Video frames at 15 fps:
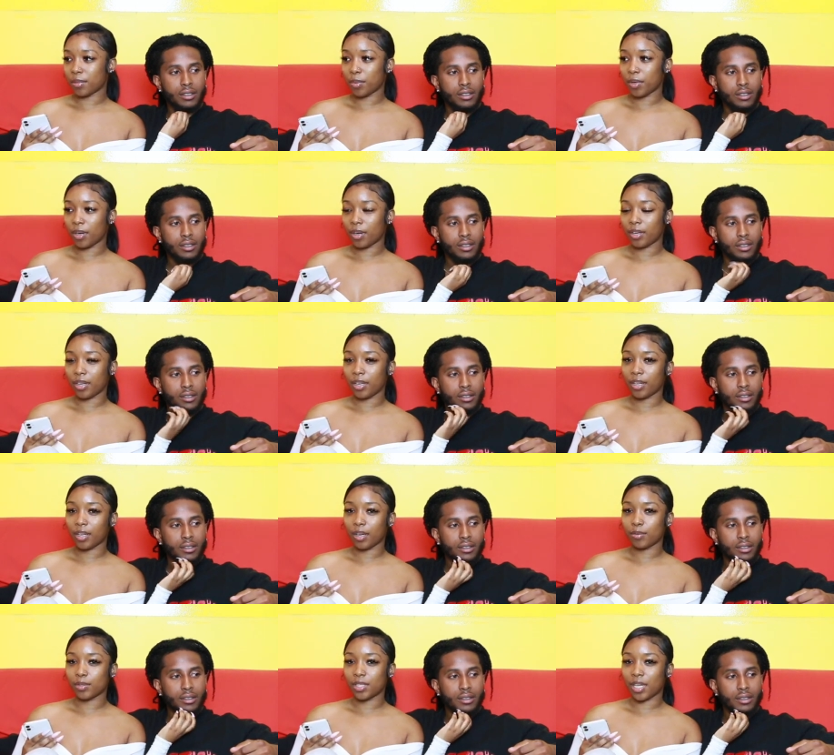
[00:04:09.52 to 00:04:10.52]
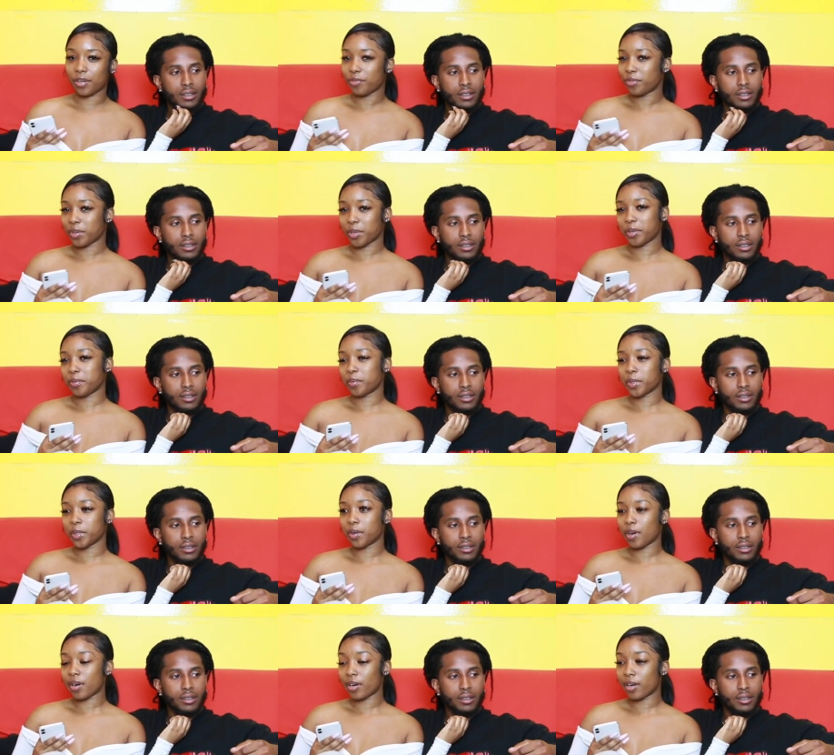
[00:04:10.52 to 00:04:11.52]
Speaker 1: the party and I was like flirting
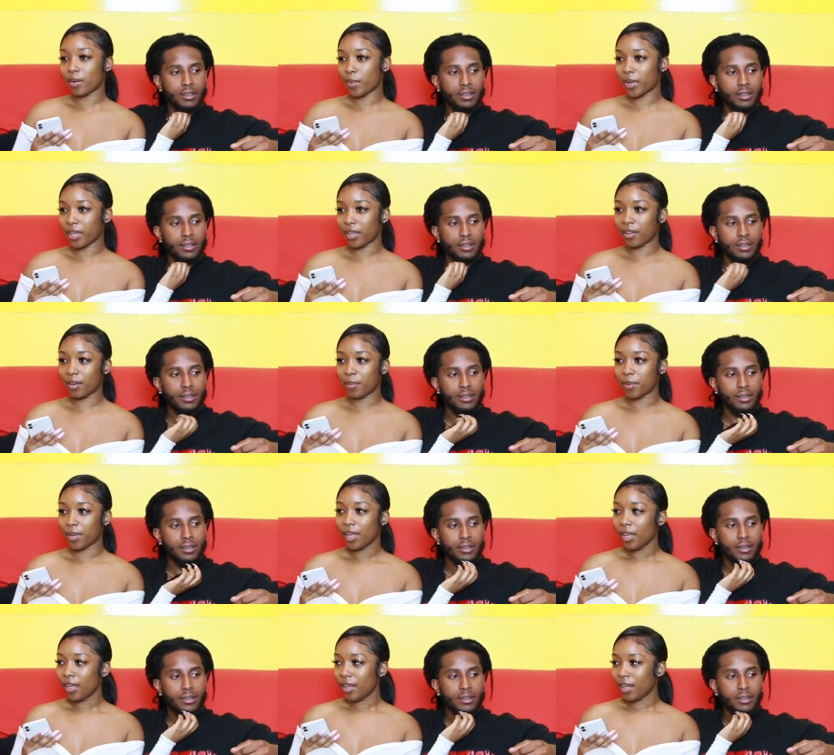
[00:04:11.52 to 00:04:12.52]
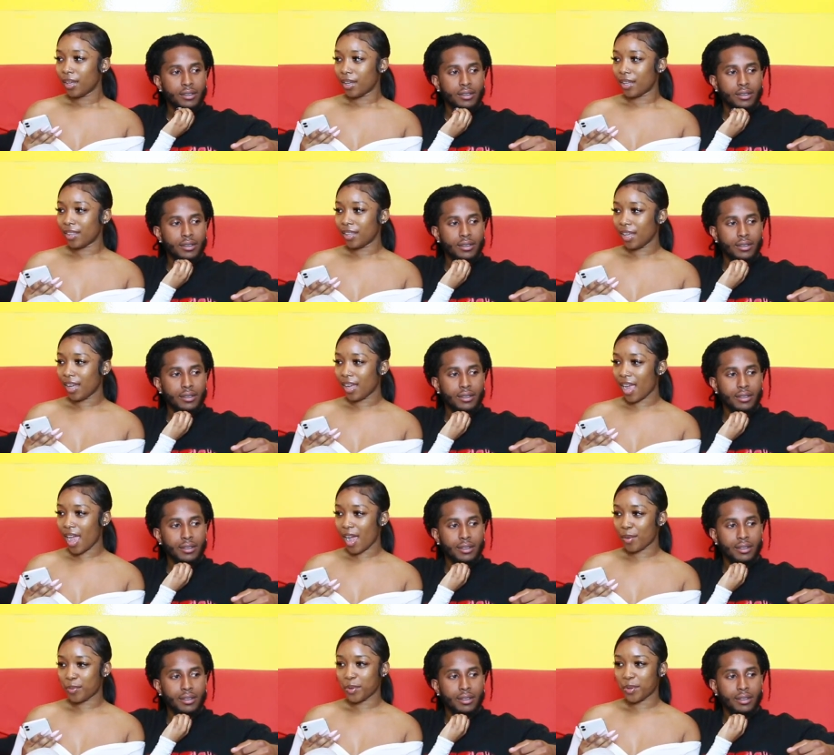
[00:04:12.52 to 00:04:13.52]
real hard with him. And then
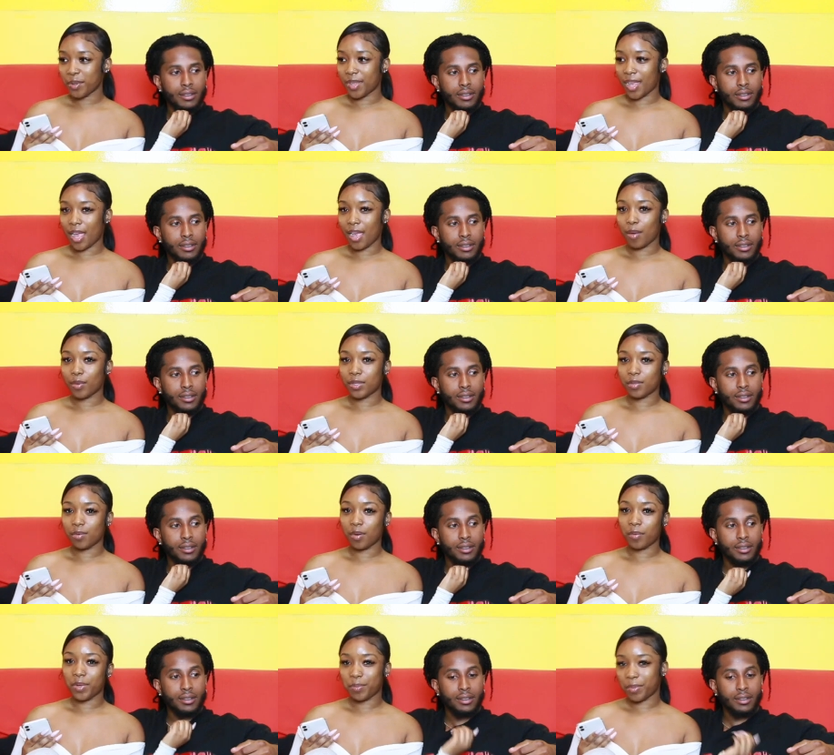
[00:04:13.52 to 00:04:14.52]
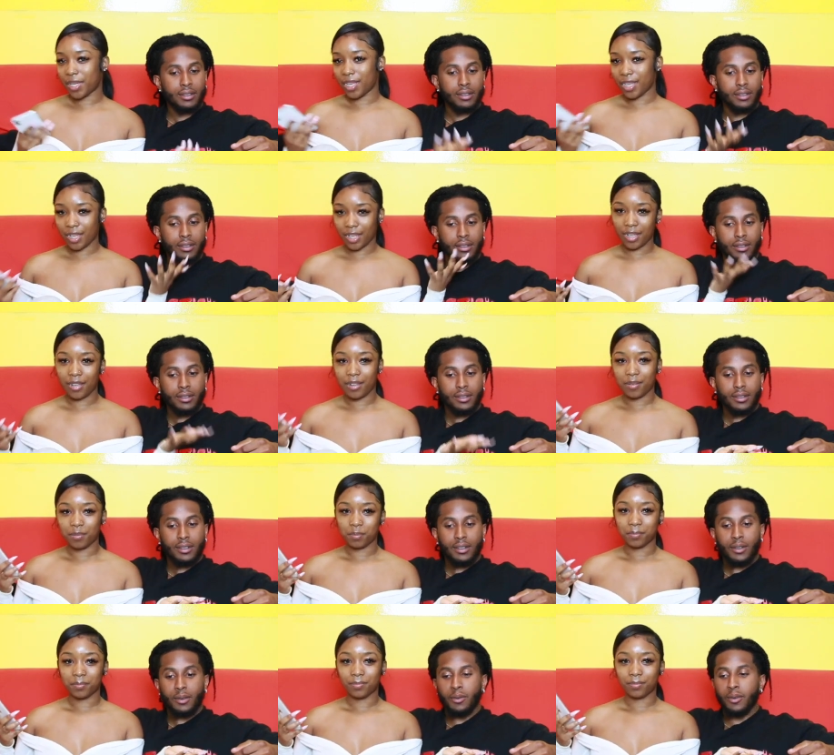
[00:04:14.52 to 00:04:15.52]
after that was when we began.
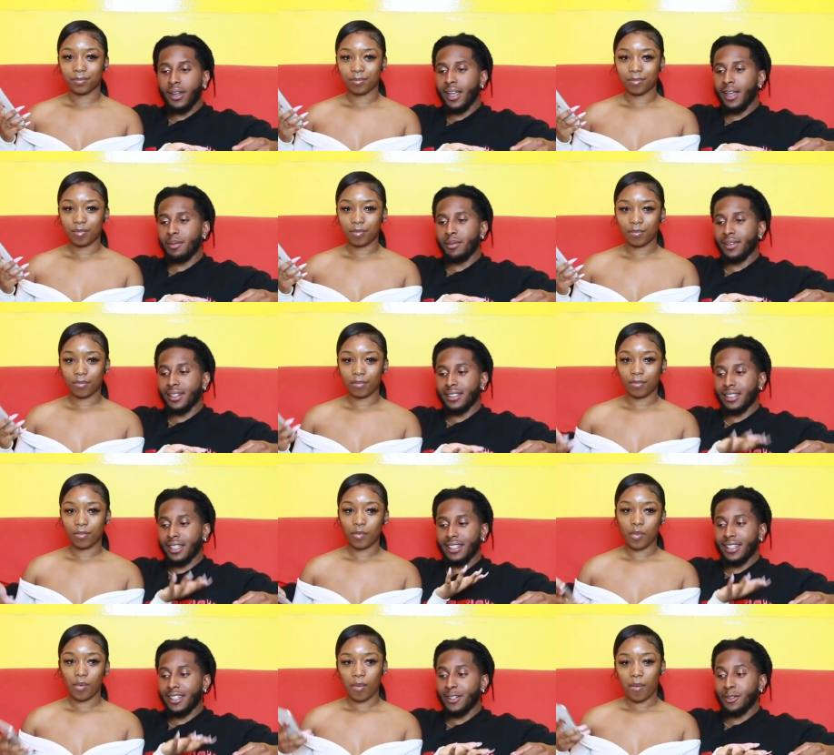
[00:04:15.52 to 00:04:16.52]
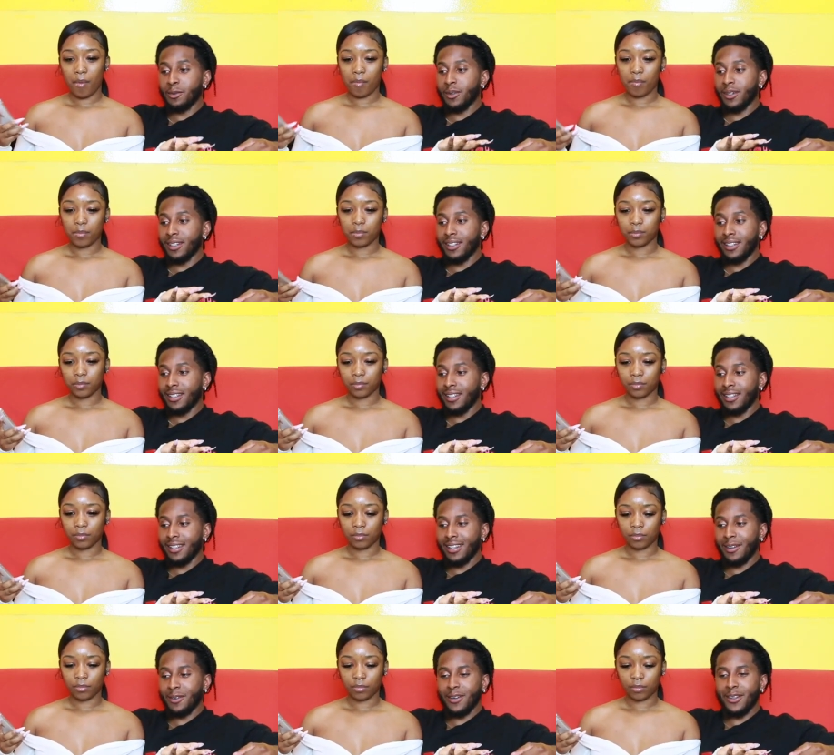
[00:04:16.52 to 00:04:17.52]
Speaker 2: What happened? Because I didn't do what?
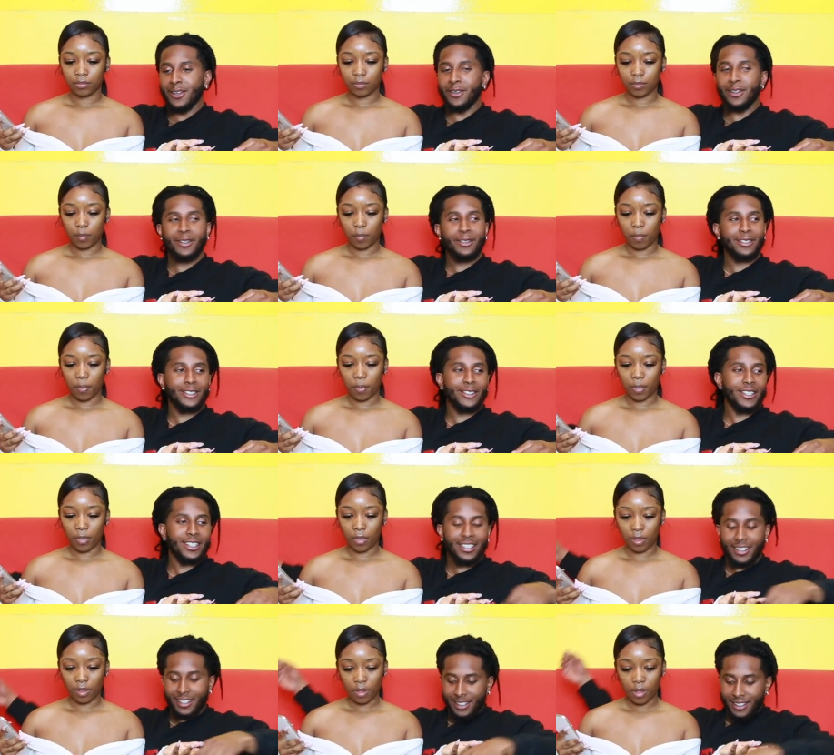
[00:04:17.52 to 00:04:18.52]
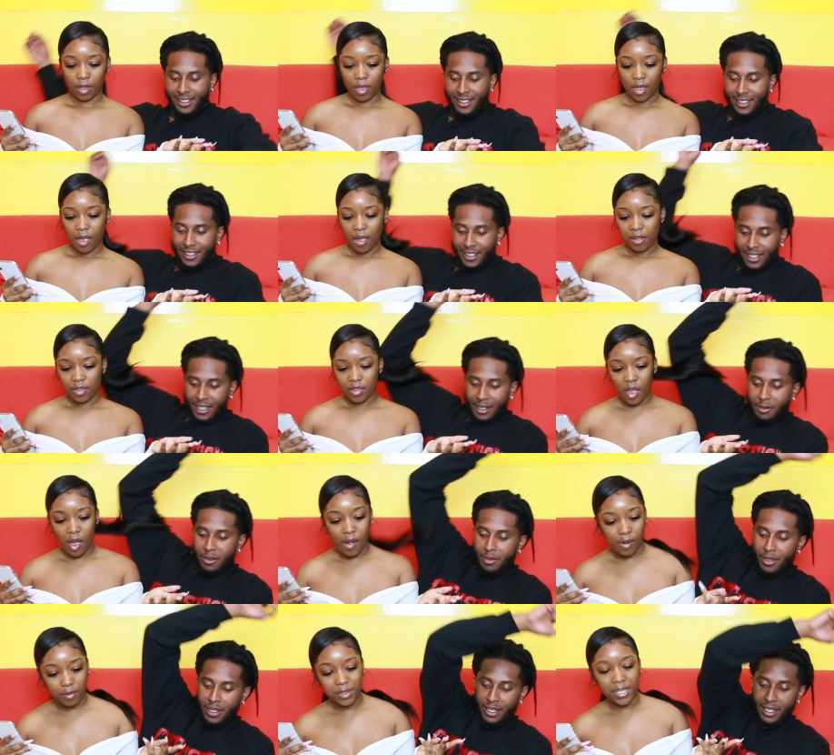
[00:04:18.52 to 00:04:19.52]
I wasn't doing you was drunk.
Speaker 1: No,
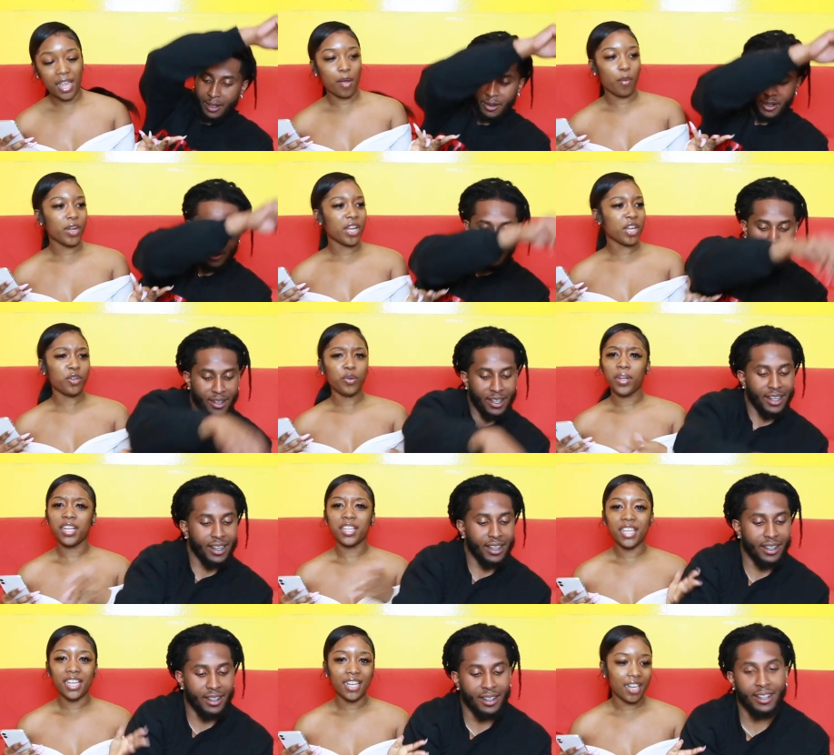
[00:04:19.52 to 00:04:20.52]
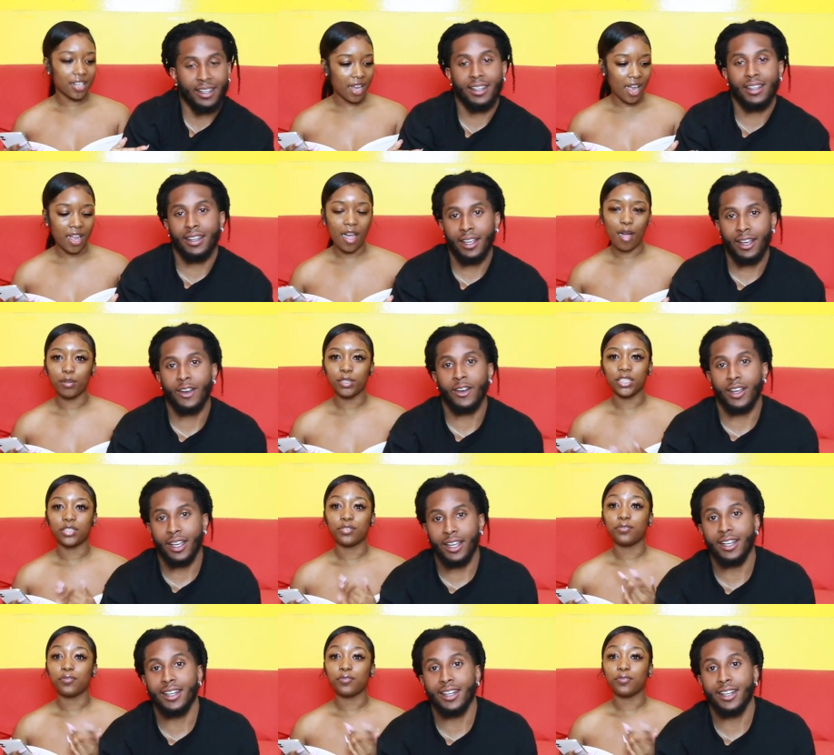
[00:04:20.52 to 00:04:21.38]
I'm saying we didn't do anything that night. I was just